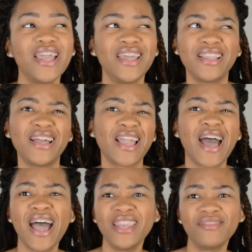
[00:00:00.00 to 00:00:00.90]
in a
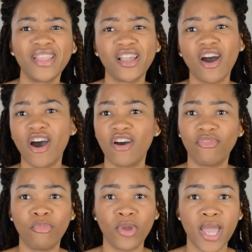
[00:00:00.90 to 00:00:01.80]
kind of like off
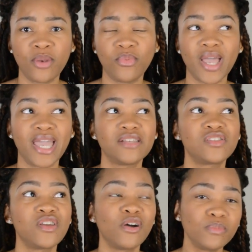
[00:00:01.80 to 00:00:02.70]
off brand way.
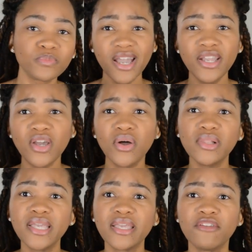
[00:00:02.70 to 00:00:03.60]
So I know,
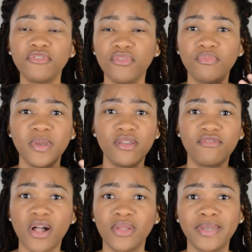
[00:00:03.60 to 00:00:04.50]
like, if you've been
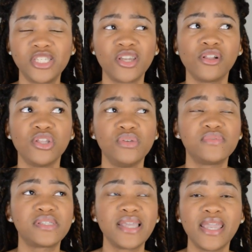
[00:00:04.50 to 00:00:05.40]
following my channel,
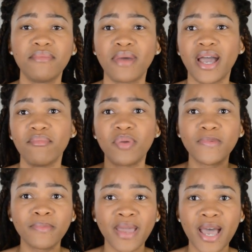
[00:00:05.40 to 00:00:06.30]
you've seen my
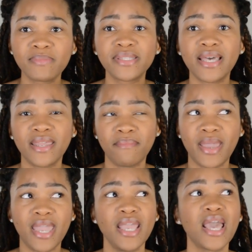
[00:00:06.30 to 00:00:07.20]
bubble maps that I
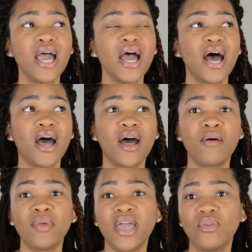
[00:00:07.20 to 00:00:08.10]
make,
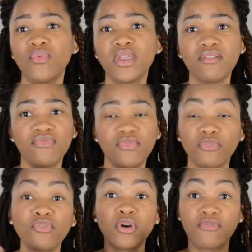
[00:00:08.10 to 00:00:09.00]
um, and one of
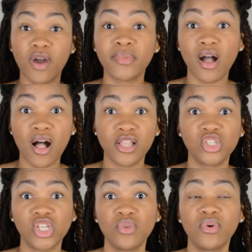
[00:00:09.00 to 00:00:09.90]
for
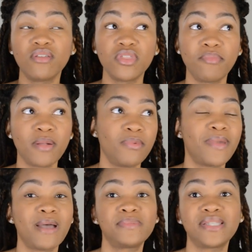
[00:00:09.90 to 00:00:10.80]
pharmacology, and one of the bubble
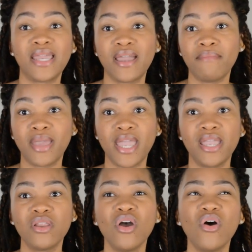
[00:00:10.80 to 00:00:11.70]
maps that I
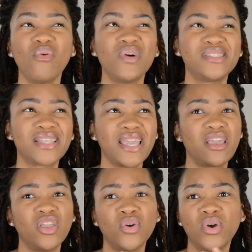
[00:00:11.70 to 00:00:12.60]
made was
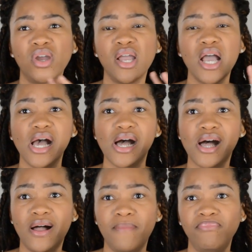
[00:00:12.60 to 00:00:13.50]
like your
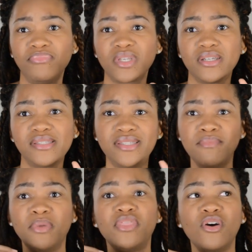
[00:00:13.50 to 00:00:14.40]
um,
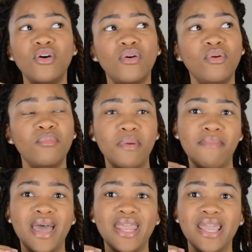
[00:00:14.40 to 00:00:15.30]

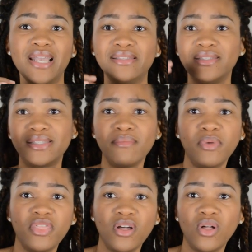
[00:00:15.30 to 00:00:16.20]
sympathomimetics and
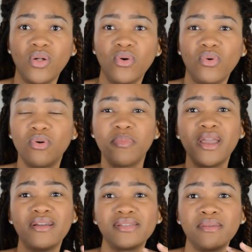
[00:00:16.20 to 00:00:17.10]
sympatho or
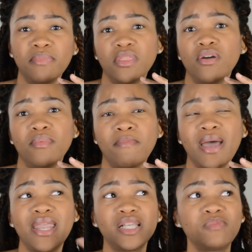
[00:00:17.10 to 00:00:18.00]

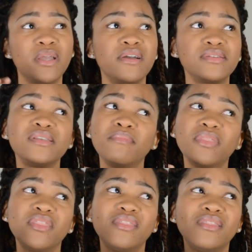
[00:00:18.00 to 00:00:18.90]
parasympathomimetics,
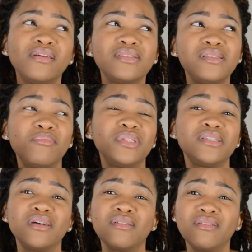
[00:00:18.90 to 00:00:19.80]

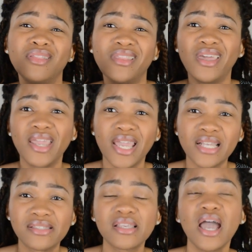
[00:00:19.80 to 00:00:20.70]

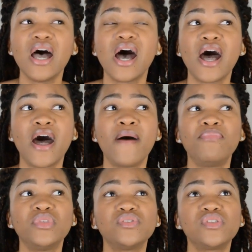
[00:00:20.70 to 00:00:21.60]
parasympatholytics.
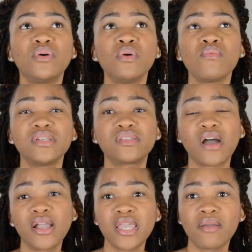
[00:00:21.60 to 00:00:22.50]
Um, so it was
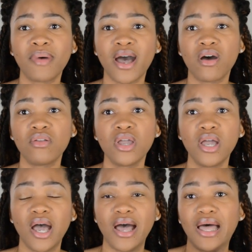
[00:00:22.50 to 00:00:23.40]
talking about
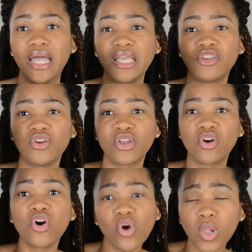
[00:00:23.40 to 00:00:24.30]
uh, your
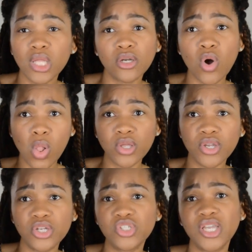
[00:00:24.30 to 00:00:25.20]

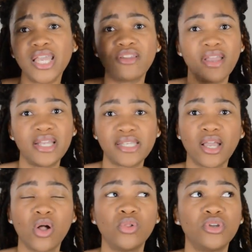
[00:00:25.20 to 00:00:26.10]
cholinergic and your
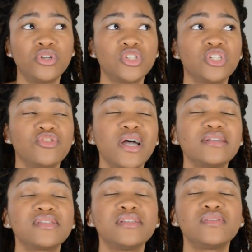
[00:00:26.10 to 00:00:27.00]
anticholinergic
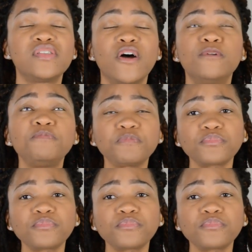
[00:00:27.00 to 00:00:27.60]
drugs, and so